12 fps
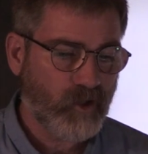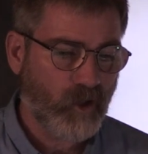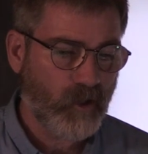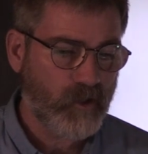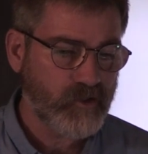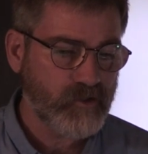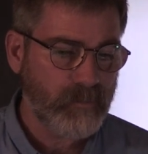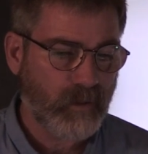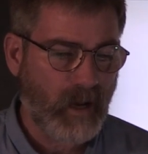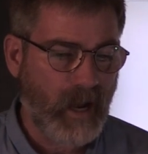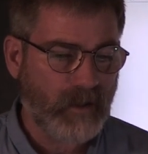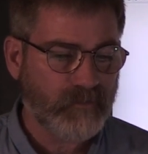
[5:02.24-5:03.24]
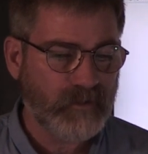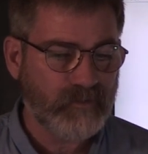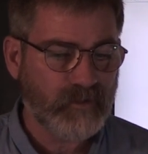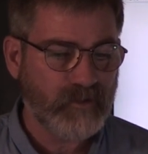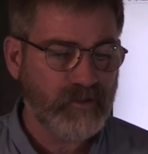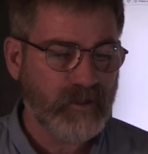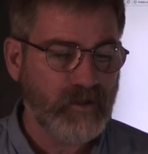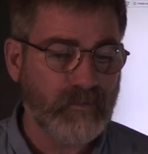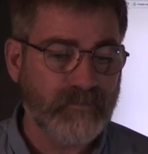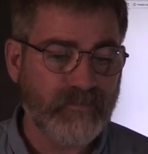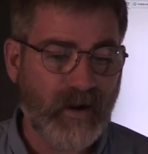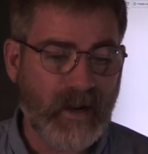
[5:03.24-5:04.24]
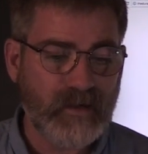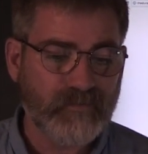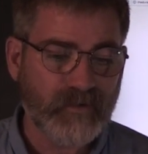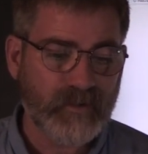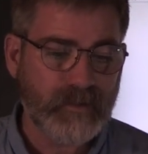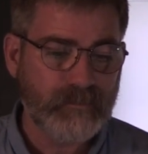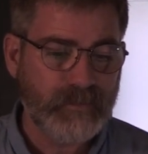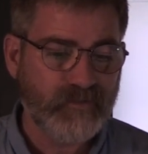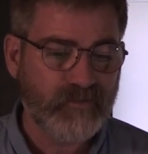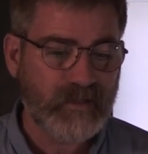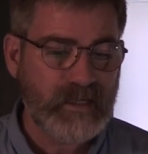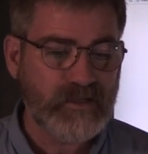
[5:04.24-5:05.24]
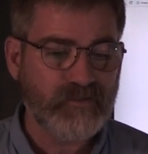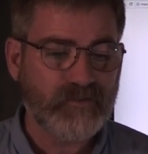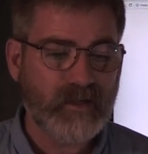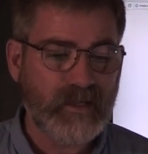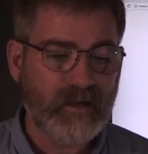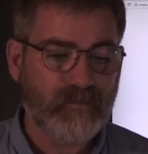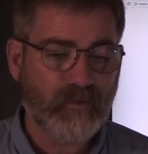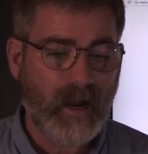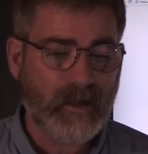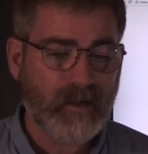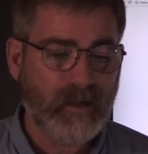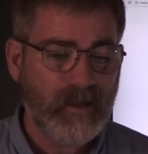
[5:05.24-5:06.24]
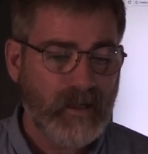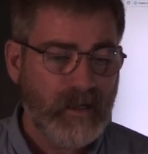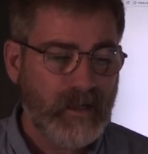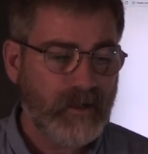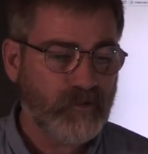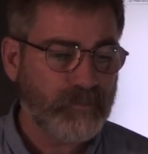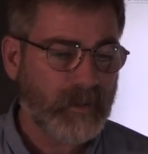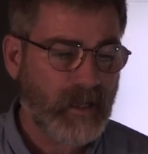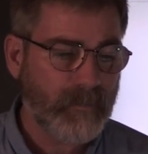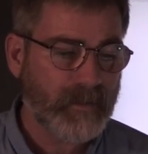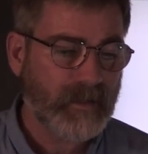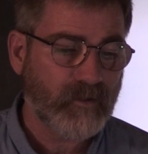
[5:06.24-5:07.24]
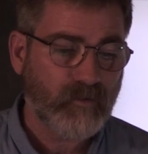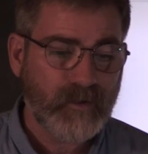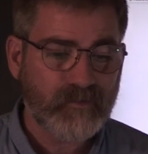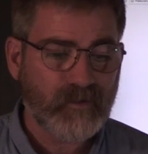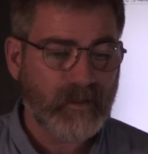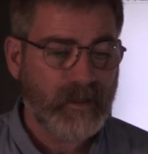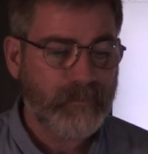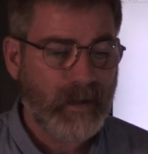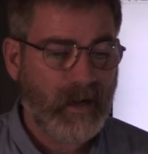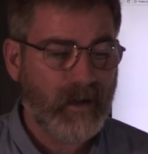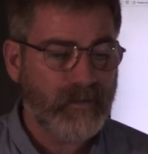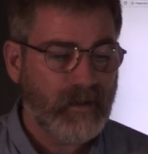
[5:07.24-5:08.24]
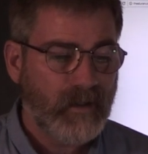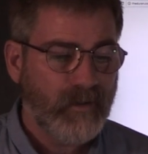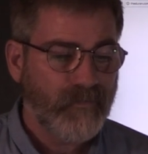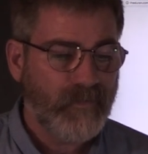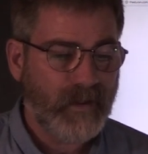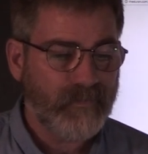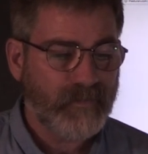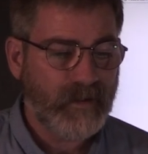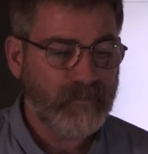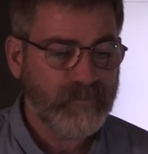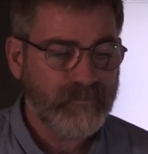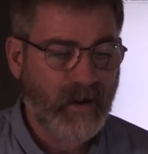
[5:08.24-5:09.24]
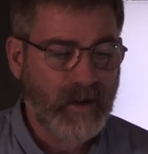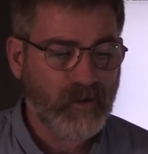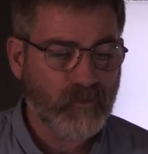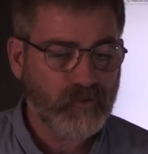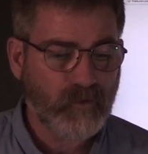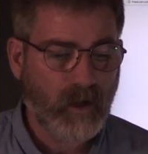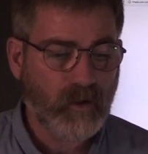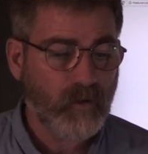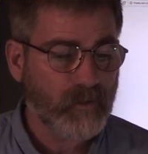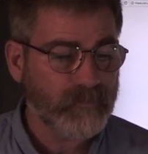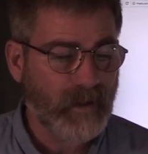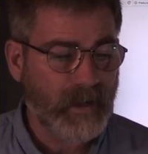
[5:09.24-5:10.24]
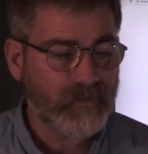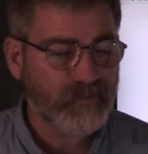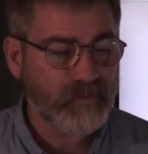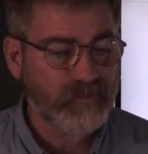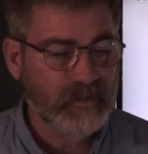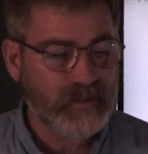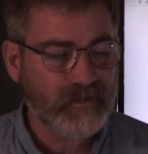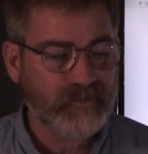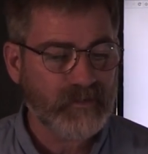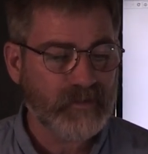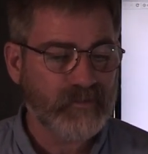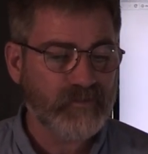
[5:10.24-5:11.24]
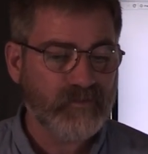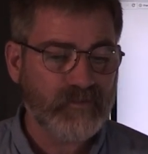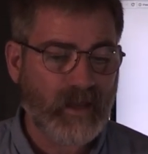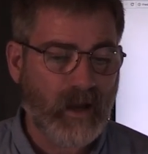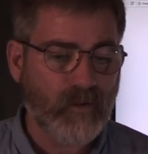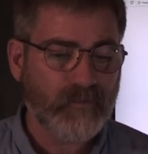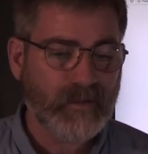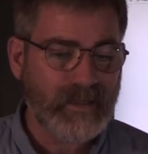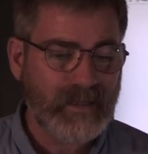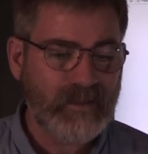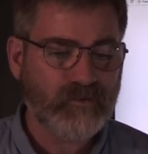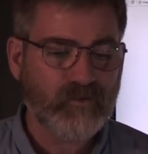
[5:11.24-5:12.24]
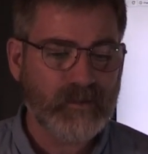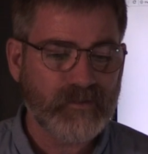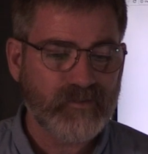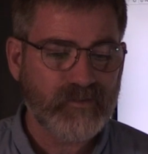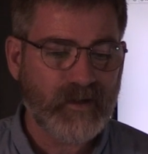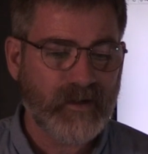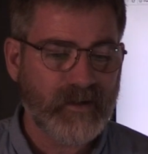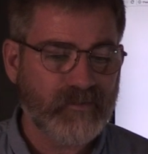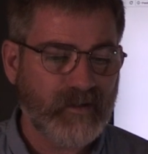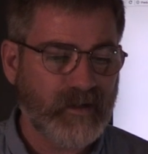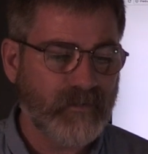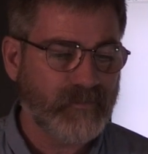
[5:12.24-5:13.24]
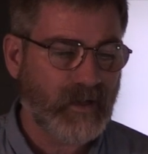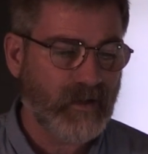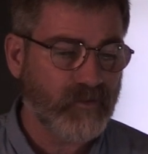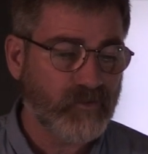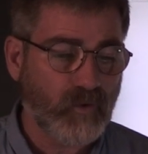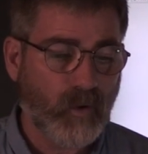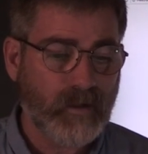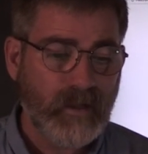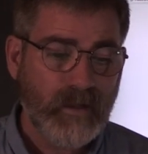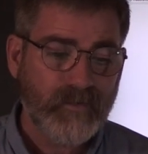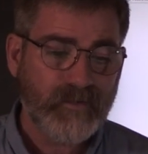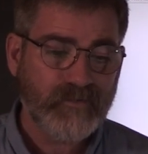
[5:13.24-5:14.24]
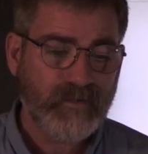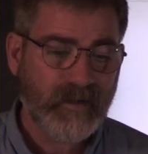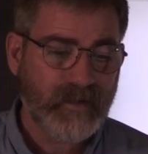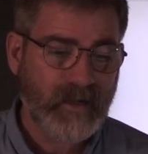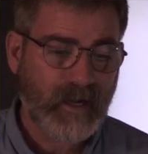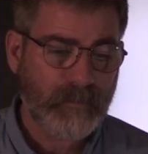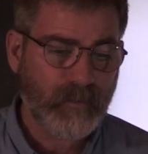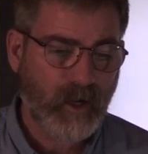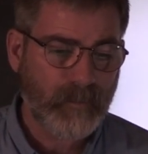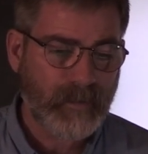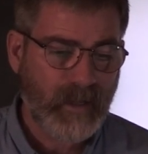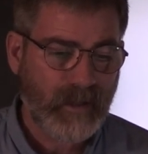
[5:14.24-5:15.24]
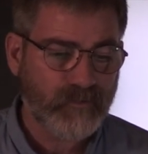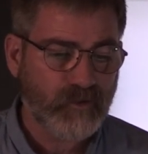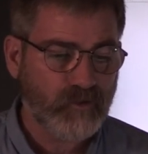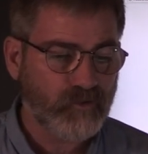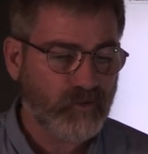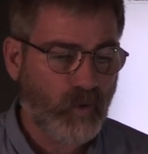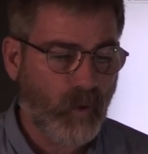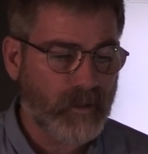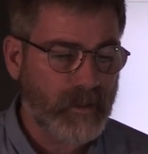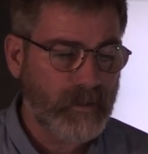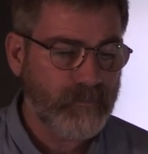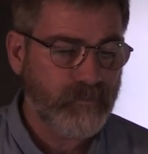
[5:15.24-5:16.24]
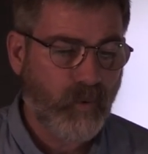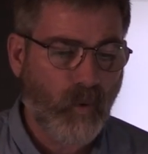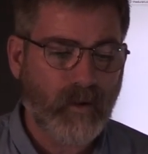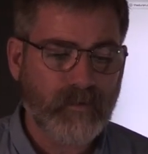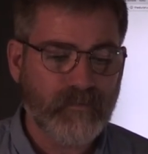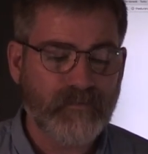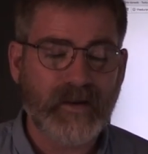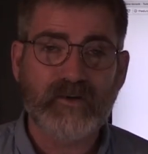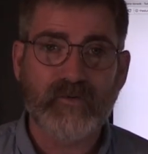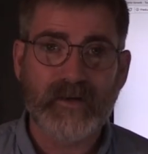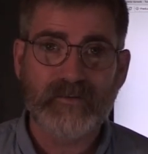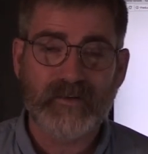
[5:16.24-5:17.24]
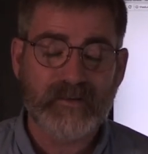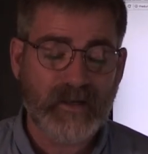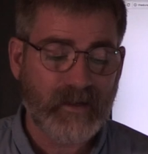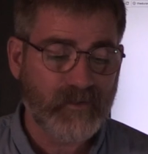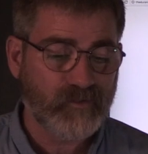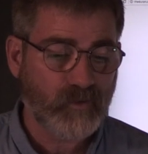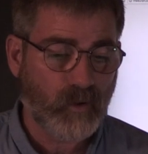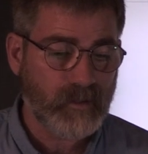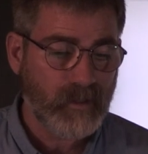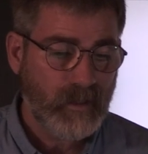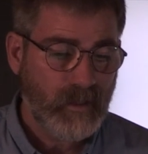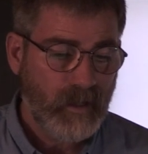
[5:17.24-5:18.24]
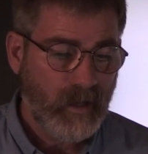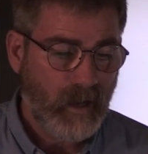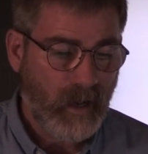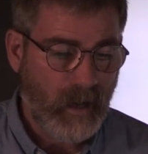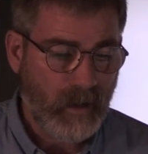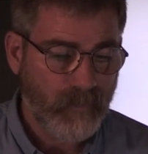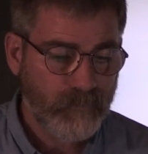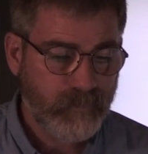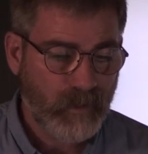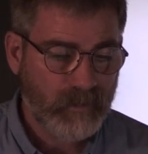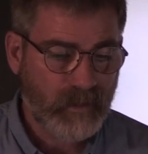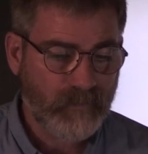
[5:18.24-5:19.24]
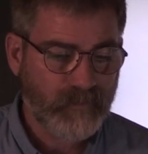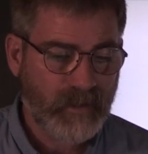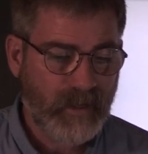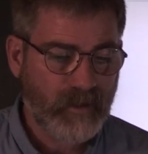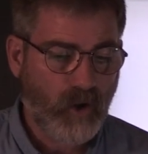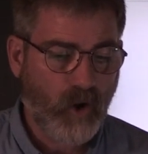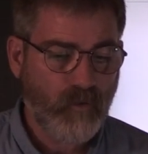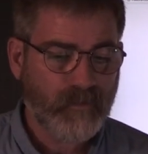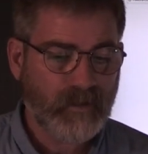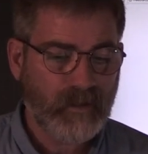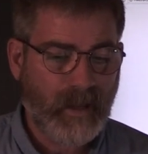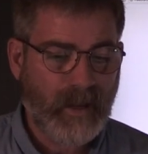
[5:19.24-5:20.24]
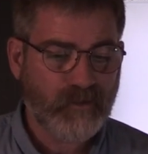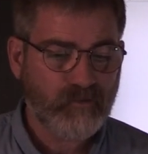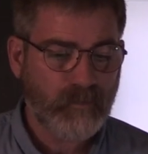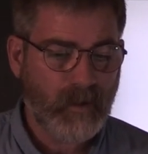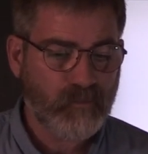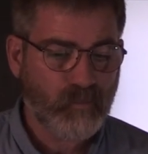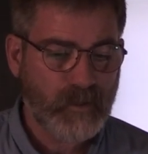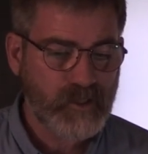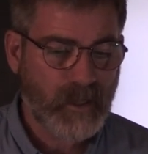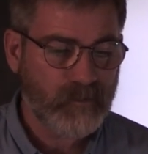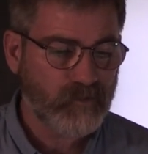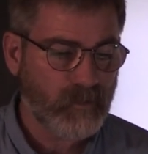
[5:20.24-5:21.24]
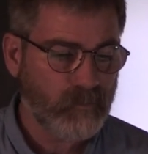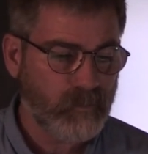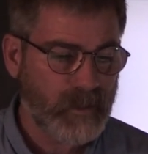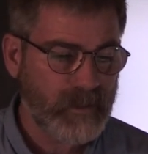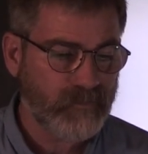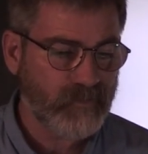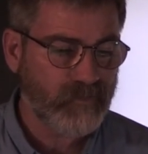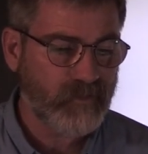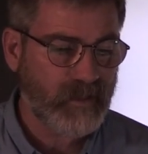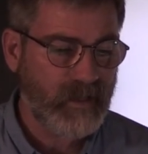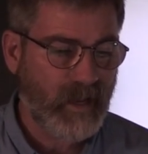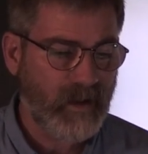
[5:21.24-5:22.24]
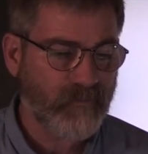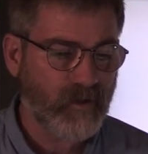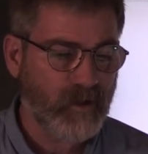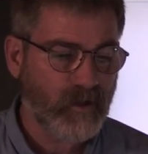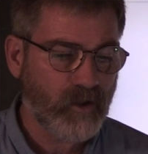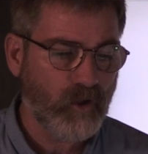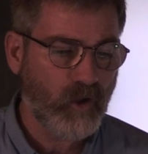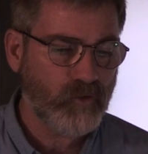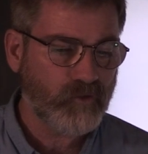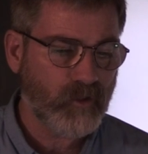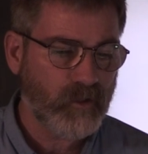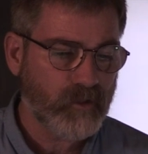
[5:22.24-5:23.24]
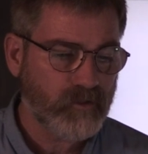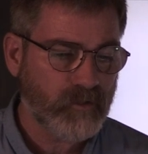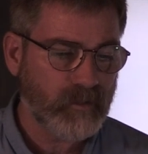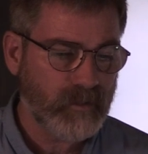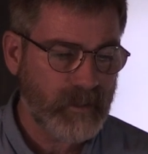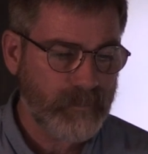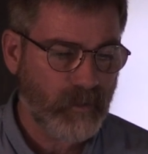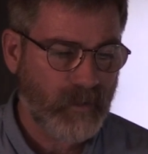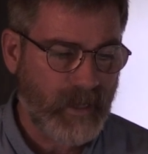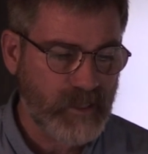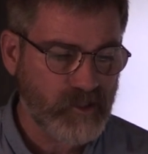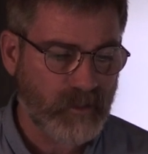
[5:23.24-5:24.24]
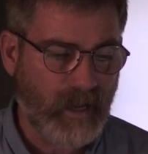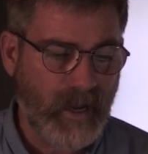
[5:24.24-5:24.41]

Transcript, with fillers: Kurdish proxies continue to fight for the besieged city of Raqqa, it is becoming increasingly apparent that the final stronghold of ISIS is the southeastern Syria city of Deir ez-Zor. The Syrian Arab army has scored important victories in Deir ez-Zor. Uh, governate over the last month, which has brings the city ever closer to liberation.